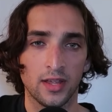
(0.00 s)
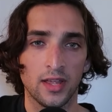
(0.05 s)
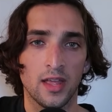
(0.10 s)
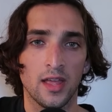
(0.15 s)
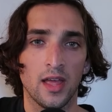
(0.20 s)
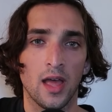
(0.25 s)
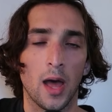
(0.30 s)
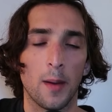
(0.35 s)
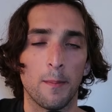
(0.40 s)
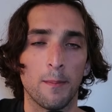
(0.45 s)

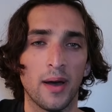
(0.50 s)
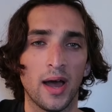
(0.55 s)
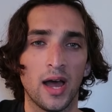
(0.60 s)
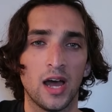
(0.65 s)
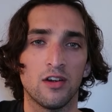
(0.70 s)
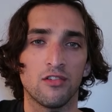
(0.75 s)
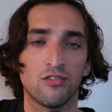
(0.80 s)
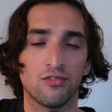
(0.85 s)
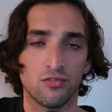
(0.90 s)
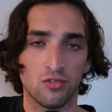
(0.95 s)
apart
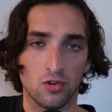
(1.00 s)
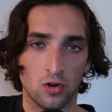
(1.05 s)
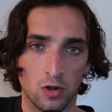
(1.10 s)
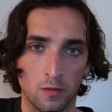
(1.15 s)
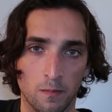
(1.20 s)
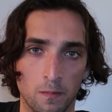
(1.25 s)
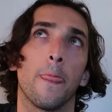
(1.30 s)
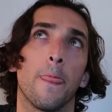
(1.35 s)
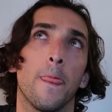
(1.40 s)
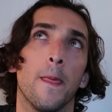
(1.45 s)

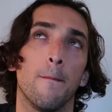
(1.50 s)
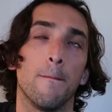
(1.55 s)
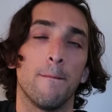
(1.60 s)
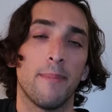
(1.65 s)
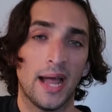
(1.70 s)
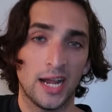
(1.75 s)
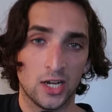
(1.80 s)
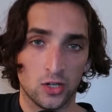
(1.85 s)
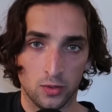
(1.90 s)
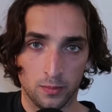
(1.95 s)
from
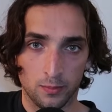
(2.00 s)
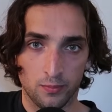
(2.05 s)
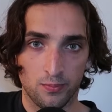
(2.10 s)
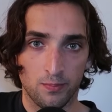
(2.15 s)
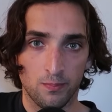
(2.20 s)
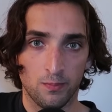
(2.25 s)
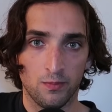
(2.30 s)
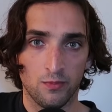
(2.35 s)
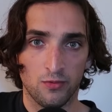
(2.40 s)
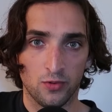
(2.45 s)
backup
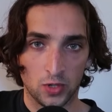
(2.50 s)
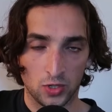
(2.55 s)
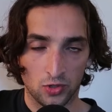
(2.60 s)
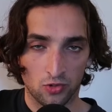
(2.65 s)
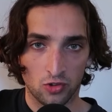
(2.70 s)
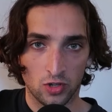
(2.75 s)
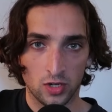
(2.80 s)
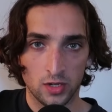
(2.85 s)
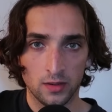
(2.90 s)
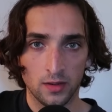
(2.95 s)

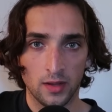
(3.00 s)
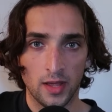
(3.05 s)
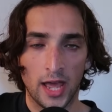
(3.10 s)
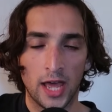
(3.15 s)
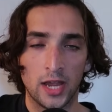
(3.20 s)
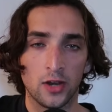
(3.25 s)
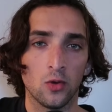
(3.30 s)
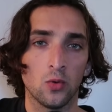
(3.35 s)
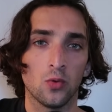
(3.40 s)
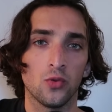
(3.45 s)
function and
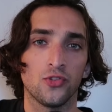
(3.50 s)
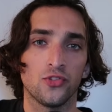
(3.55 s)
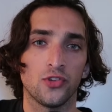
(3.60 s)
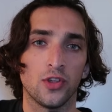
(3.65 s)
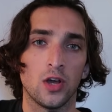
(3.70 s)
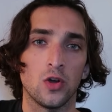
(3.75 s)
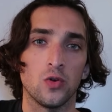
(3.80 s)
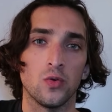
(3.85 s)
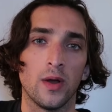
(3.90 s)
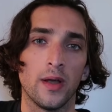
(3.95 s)

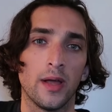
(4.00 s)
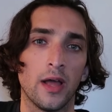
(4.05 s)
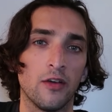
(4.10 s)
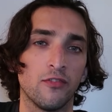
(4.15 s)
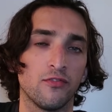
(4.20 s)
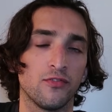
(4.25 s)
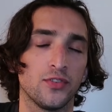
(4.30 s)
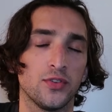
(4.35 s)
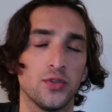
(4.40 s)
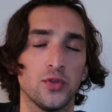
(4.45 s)
also a
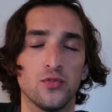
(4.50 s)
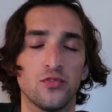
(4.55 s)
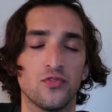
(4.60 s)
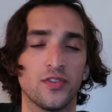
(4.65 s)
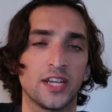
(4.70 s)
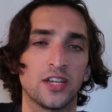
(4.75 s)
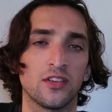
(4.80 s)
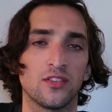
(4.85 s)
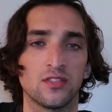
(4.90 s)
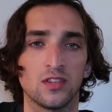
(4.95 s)
few things
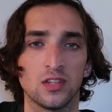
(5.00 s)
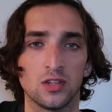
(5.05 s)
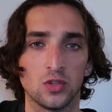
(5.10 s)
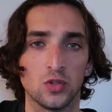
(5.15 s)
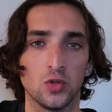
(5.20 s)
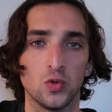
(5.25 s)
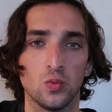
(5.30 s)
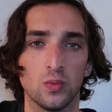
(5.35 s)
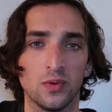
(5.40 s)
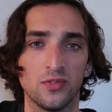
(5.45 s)
to do
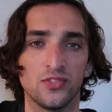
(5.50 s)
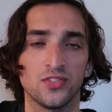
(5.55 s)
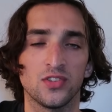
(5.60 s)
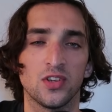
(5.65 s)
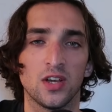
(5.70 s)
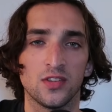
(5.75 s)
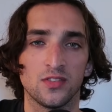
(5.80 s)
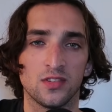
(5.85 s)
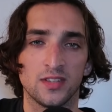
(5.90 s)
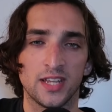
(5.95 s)
with
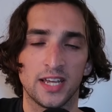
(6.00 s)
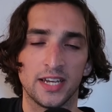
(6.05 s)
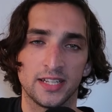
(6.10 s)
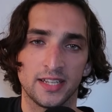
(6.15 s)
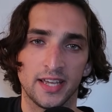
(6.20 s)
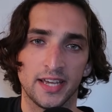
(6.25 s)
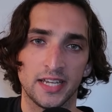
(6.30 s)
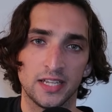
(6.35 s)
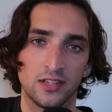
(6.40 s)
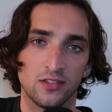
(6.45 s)
certain
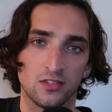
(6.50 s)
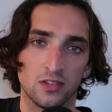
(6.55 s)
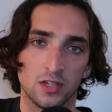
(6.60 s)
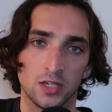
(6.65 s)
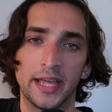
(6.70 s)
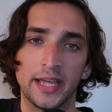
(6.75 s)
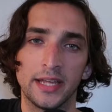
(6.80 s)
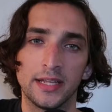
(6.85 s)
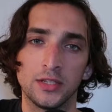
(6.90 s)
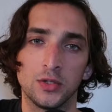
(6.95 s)
dedicated
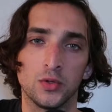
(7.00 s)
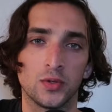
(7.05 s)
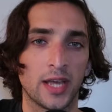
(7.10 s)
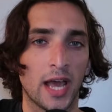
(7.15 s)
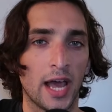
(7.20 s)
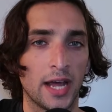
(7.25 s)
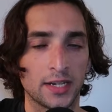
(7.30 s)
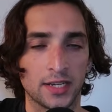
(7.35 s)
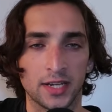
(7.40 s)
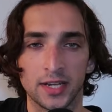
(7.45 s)
circuits. You can
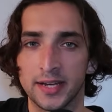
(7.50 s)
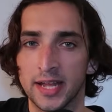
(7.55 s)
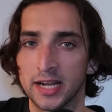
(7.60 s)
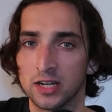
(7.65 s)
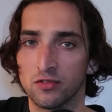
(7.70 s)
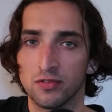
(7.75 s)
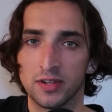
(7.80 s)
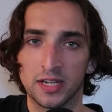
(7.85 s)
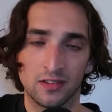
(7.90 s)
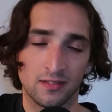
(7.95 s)
connect
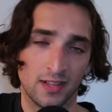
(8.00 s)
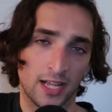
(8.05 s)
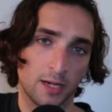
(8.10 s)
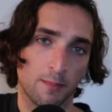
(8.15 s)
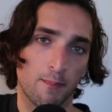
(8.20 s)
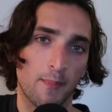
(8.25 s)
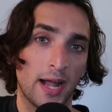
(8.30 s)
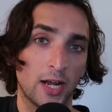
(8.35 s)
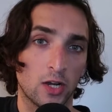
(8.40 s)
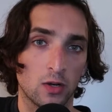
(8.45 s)
things like
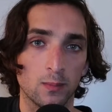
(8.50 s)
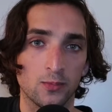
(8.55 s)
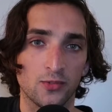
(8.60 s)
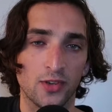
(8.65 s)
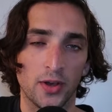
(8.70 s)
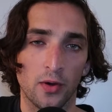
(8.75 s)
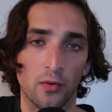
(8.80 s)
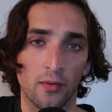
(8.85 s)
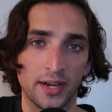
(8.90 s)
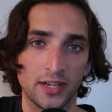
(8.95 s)
backup
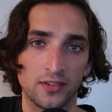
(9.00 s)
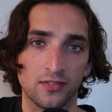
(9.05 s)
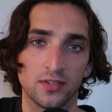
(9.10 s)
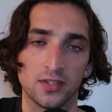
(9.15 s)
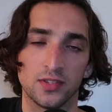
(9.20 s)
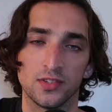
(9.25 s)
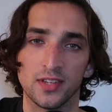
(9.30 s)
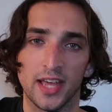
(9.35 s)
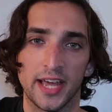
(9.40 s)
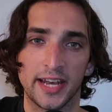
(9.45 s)
generators
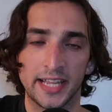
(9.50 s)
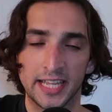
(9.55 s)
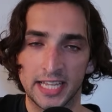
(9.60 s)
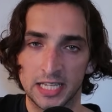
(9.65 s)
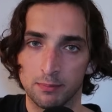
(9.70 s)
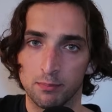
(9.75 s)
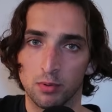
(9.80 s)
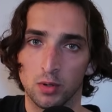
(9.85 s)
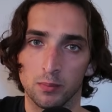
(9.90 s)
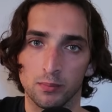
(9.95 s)
and heat
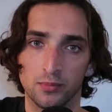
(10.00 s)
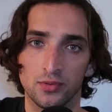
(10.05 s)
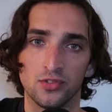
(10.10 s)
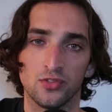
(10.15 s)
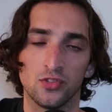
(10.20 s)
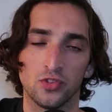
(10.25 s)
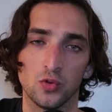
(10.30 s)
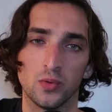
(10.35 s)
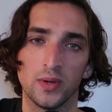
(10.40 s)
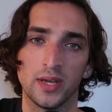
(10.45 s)
pumps
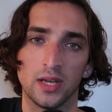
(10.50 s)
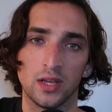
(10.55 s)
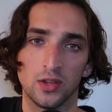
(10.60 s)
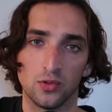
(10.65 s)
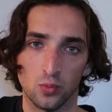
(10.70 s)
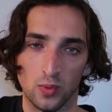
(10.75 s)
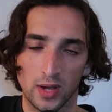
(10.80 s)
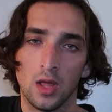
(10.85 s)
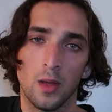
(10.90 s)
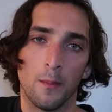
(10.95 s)
to it as
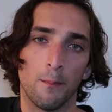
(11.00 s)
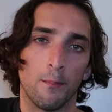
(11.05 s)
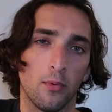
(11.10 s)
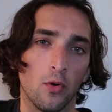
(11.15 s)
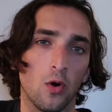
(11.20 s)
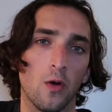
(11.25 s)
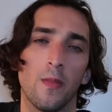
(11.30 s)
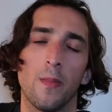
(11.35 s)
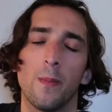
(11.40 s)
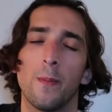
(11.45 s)
well, but
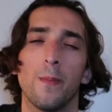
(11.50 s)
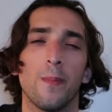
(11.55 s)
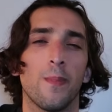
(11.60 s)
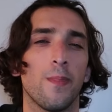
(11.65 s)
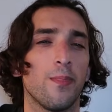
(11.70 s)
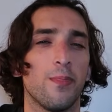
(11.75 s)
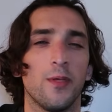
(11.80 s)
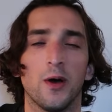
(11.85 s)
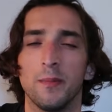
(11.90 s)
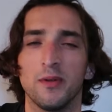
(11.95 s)

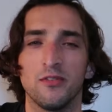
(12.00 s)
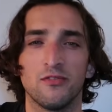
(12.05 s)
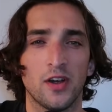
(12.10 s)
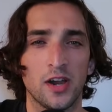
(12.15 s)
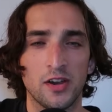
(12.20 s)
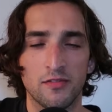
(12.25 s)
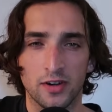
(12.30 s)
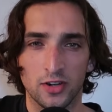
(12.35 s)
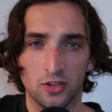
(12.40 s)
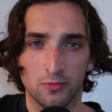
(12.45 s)
there'll be very,
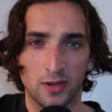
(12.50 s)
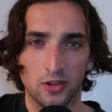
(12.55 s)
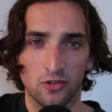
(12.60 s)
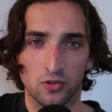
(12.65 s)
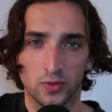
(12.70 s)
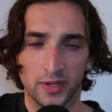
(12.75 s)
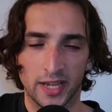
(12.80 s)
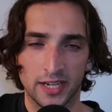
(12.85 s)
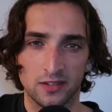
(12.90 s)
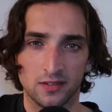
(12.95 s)
very special
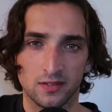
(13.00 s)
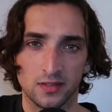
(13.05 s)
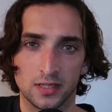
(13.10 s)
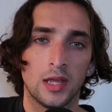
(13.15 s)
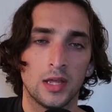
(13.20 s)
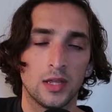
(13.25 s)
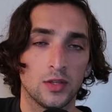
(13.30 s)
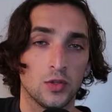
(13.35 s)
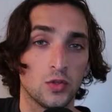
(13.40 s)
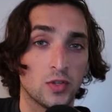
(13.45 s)
cases.
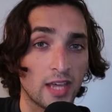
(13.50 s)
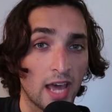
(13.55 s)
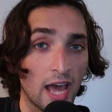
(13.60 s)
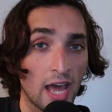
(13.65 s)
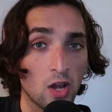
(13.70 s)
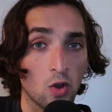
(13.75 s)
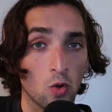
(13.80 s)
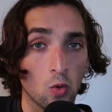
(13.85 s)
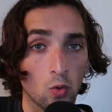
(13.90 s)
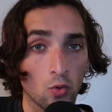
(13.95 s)
You can
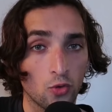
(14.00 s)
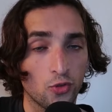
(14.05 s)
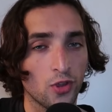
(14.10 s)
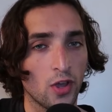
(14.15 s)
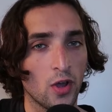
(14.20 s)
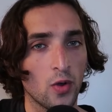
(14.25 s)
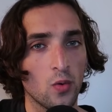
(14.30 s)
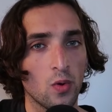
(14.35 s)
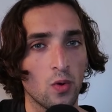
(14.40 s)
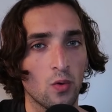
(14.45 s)
also
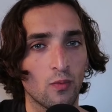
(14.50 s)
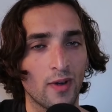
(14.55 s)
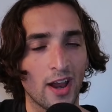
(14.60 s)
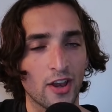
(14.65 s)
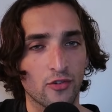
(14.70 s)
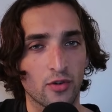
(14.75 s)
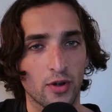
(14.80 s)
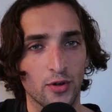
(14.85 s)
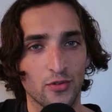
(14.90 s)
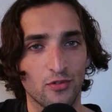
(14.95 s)

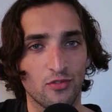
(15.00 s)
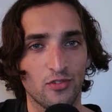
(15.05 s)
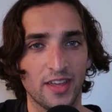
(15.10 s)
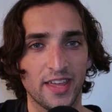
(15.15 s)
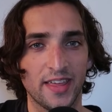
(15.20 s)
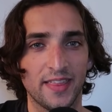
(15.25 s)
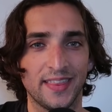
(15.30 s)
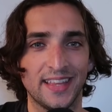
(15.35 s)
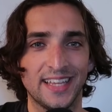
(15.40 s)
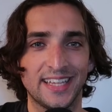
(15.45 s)
retrofit
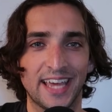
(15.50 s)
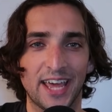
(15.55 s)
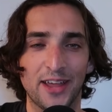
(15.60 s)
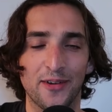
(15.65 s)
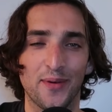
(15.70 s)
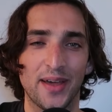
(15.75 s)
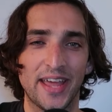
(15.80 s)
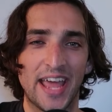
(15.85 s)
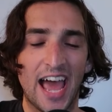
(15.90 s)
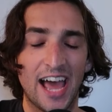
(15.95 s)
the gateway
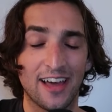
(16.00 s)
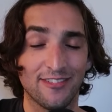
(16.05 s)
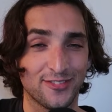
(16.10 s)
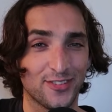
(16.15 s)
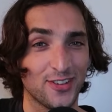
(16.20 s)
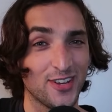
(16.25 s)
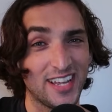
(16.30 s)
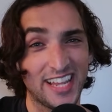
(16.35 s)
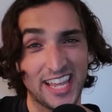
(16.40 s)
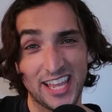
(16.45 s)
after
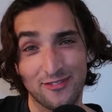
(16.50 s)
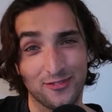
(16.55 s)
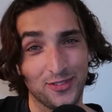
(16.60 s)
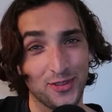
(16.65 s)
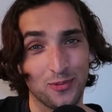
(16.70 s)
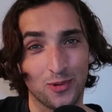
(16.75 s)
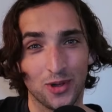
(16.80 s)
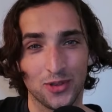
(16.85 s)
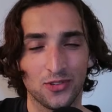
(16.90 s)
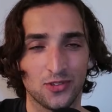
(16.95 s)
if you
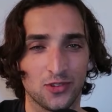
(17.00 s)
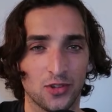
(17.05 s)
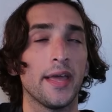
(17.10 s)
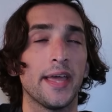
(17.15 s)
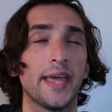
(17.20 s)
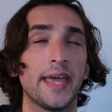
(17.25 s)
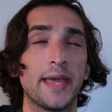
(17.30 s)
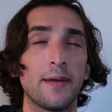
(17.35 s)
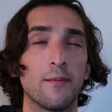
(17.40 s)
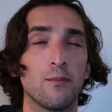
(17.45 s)
want to.
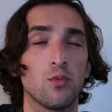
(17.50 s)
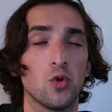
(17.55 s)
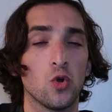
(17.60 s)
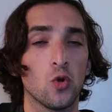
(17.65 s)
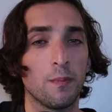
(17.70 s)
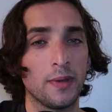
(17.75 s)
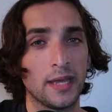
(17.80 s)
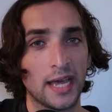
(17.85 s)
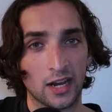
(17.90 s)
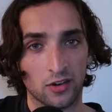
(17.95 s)
It will be
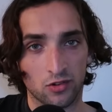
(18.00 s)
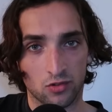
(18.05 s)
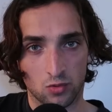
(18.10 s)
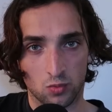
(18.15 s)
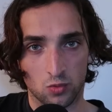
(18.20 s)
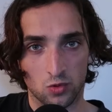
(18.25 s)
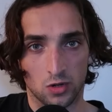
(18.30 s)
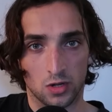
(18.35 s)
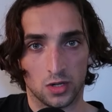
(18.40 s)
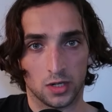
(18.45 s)
extra
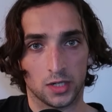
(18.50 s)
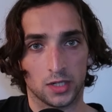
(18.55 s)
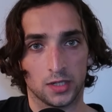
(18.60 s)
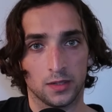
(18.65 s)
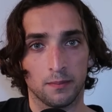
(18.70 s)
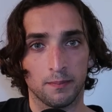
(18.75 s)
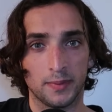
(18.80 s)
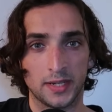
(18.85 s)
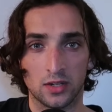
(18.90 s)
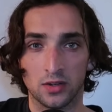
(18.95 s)
work
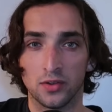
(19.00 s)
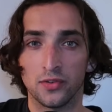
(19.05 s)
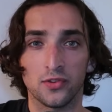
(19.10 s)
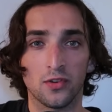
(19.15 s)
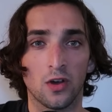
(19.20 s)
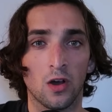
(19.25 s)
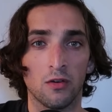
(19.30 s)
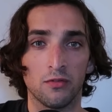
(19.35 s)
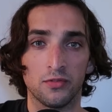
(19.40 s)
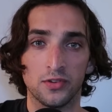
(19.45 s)
because
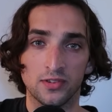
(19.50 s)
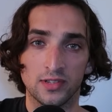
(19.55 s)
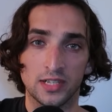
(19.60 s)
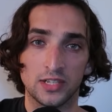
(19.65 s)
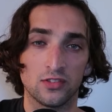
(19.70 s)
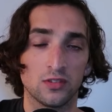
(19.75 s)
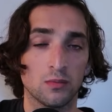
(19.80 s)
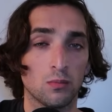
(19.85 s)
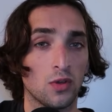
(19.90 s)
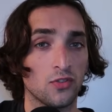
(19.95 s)
obviously
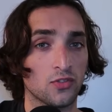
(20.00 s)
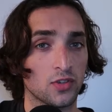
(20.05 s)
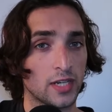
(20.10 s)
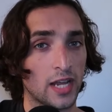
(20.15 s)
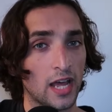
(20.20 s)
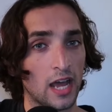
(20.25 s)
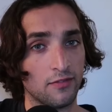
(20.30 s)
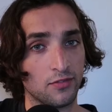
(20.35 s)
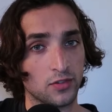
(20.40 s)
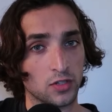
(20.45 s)
someone's going to have
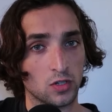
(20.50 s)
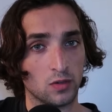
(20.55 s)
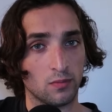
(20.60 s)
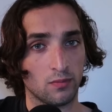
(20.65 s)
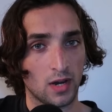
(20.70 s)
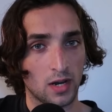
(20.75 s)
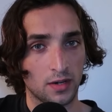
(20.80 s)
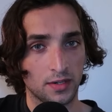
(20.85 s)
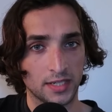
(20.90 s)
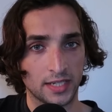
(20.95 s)
to come
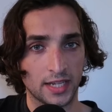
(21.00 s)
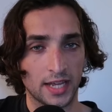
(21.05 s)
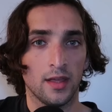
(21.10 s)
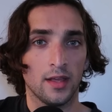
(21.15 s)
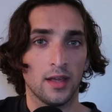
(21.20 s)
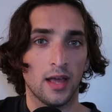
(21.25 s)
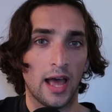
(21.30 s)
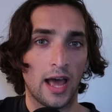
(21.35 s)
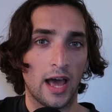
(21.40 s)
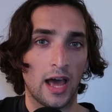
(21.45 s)
around again
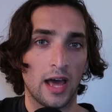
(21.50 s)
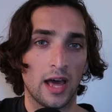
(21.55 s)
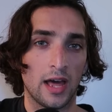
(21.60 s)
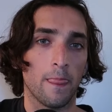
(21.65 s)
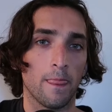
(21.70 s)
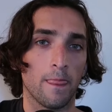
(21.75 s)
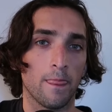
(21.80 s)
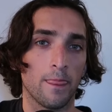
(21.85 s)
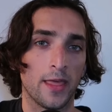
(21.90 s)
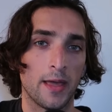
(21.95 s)
and
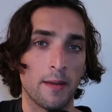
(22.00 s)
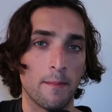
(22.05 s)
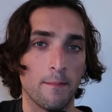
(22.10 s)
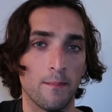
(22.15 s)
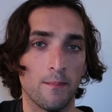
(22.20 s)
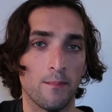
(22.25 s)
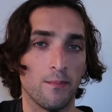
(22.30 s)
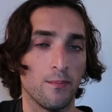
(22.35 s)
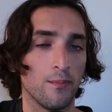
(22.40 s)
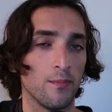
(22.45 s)
there
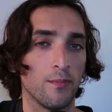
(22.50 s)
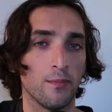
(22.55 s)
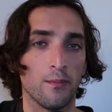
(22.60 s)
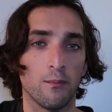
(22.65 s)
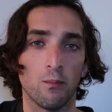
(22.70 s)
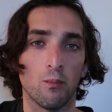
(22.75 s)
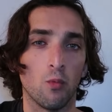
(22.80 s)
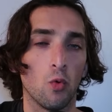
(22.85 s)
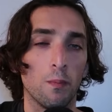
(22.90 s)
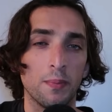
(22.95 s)

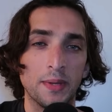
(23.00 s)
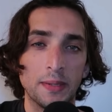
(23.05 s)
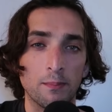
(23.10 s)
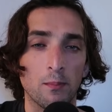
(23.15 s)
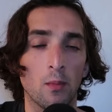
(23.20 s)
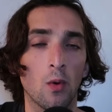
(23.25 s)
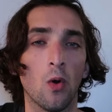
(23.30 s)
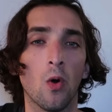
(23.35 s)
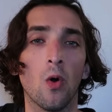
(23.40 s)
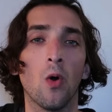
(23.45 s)
will be more